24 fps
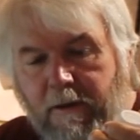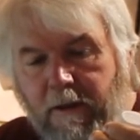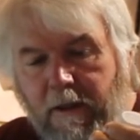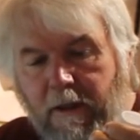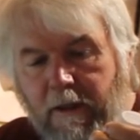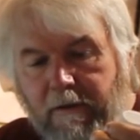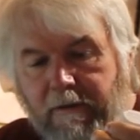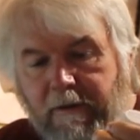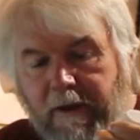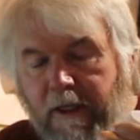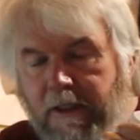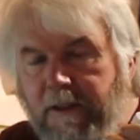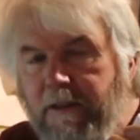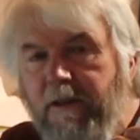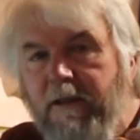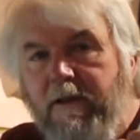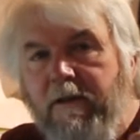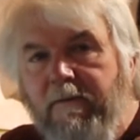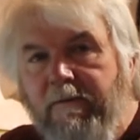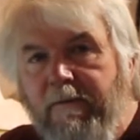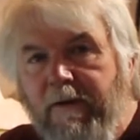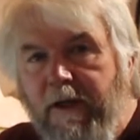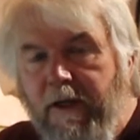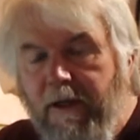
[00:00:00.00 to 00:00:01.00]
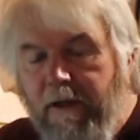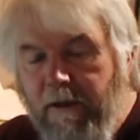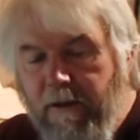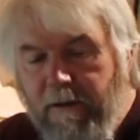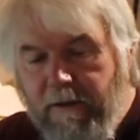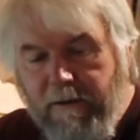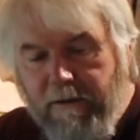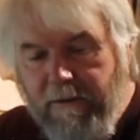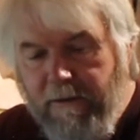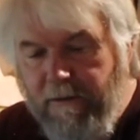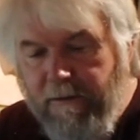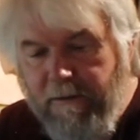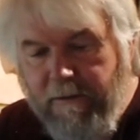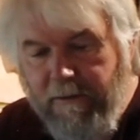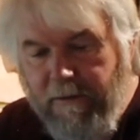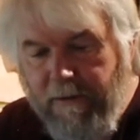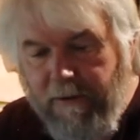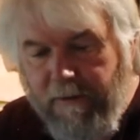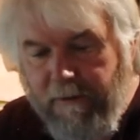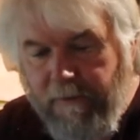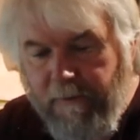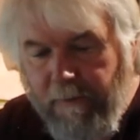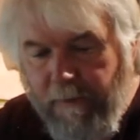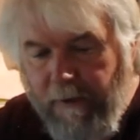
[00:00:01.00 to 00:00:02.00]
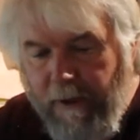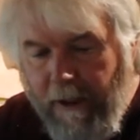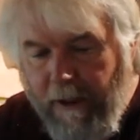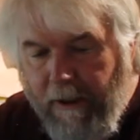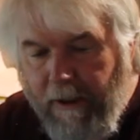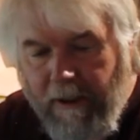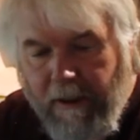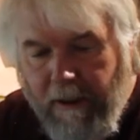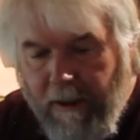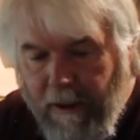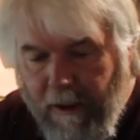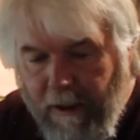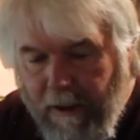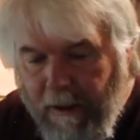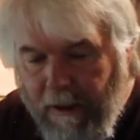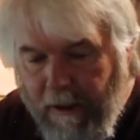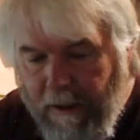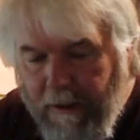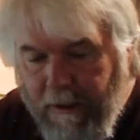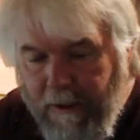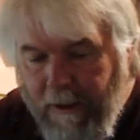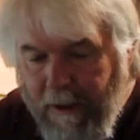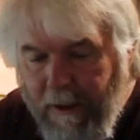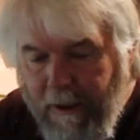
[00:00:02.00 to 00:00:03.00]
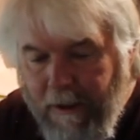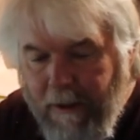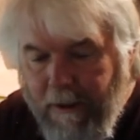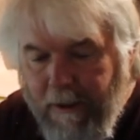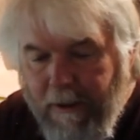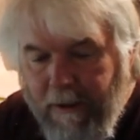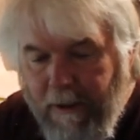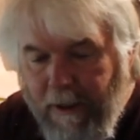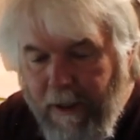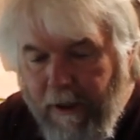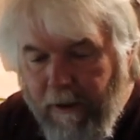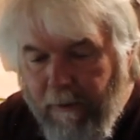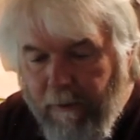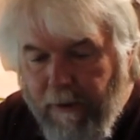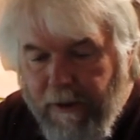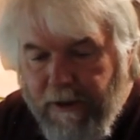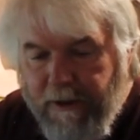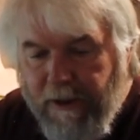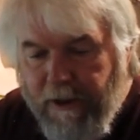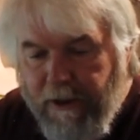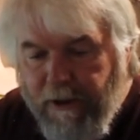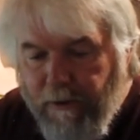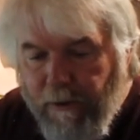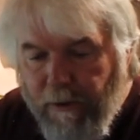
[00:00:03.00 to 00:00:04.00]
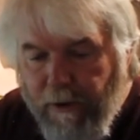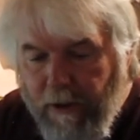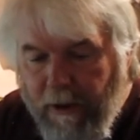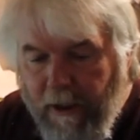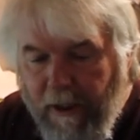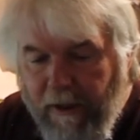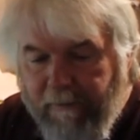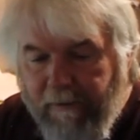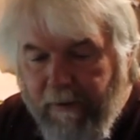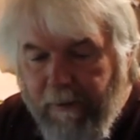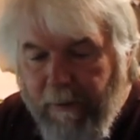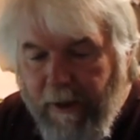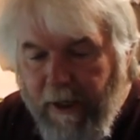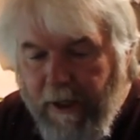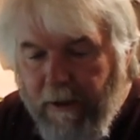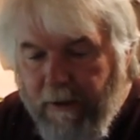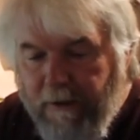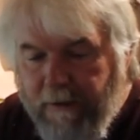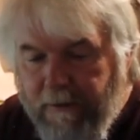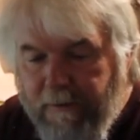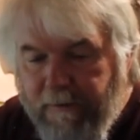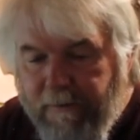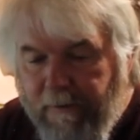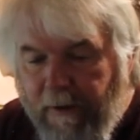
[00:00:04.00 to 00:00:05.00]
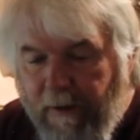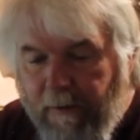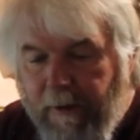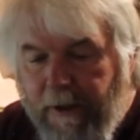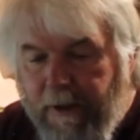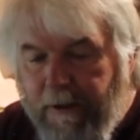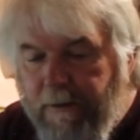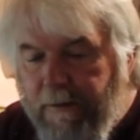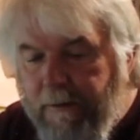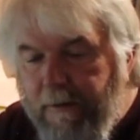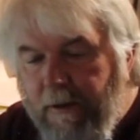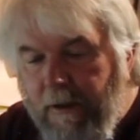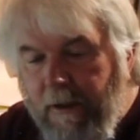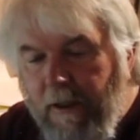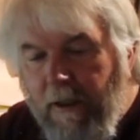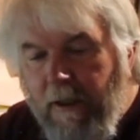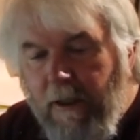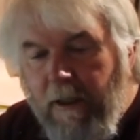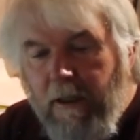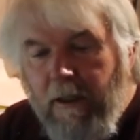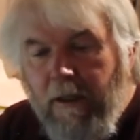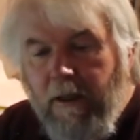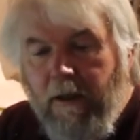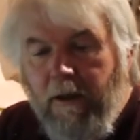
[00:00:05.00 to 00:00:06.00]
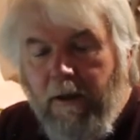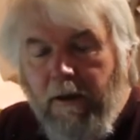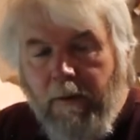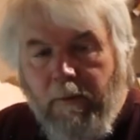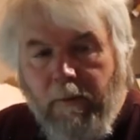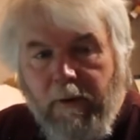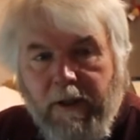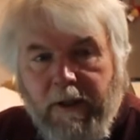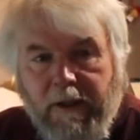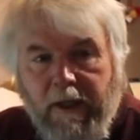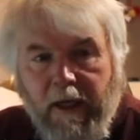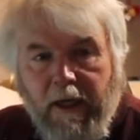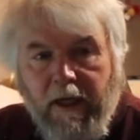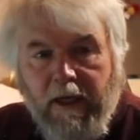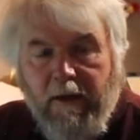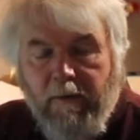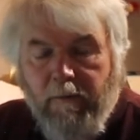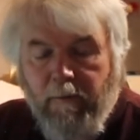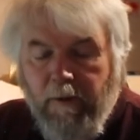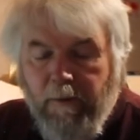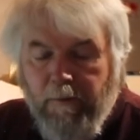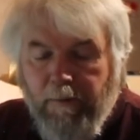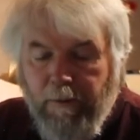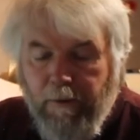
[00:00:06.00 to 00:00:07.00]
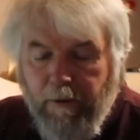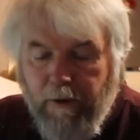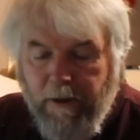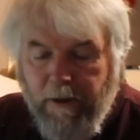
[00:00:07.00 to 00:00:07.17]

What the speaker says: I tested the vinegars. We're not getting any residual heavy metals from it. And we take and we